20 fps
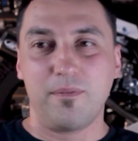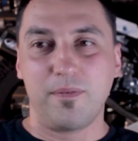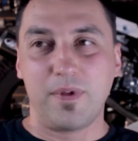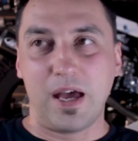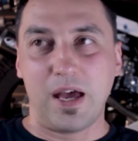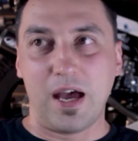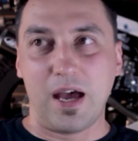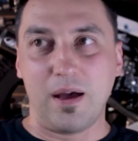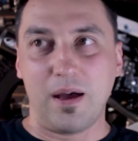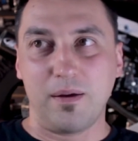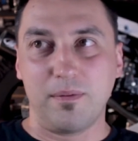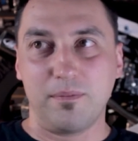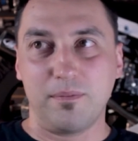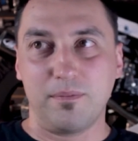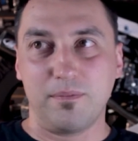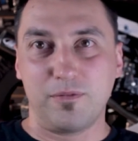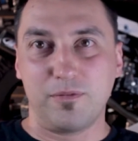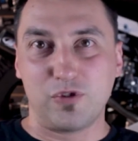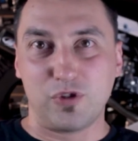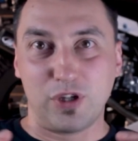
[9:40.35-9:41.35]

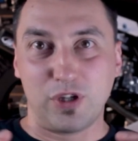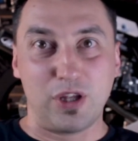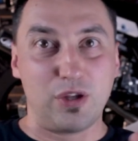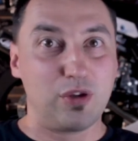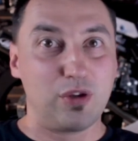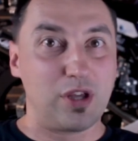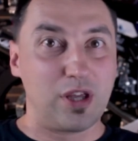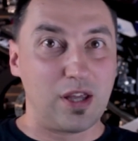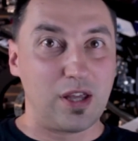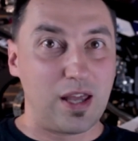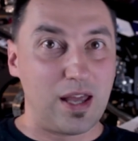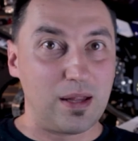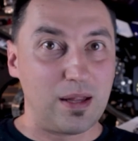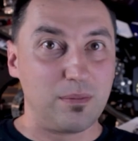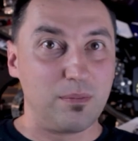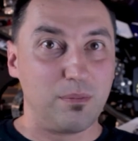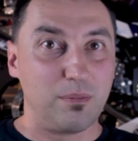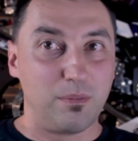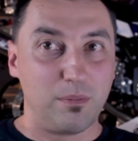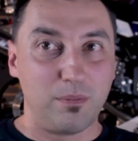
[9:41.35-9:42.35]
so that you can
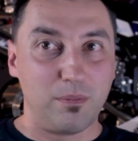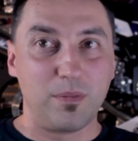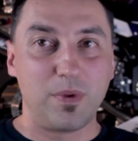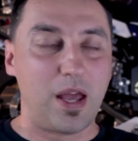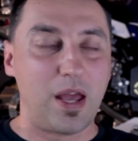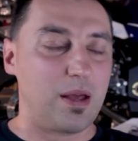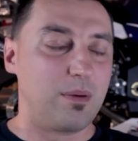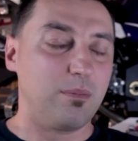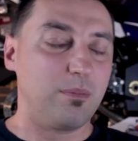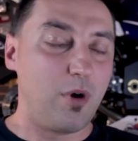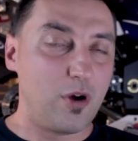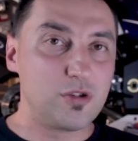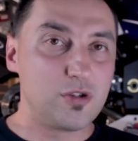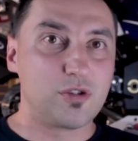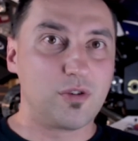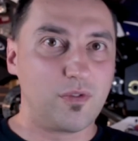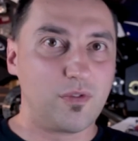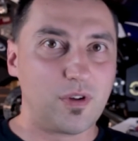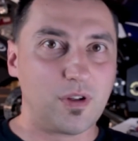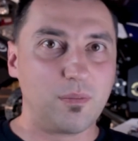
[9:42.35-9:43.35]
get
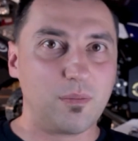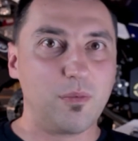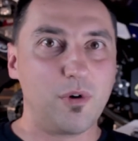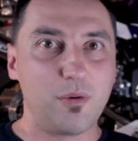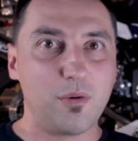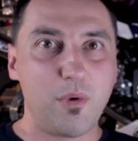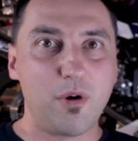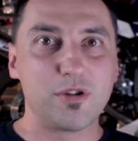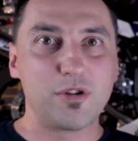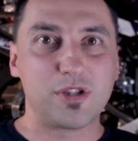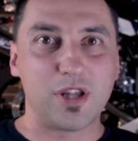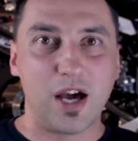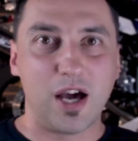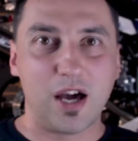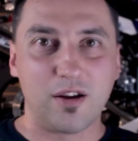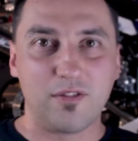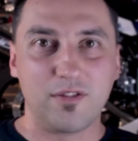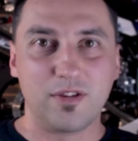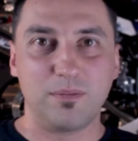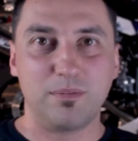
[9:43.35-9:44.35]
most
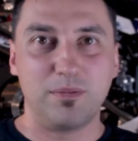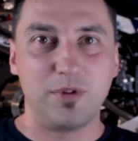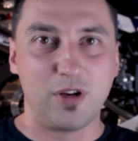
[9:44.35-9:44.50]
out of it.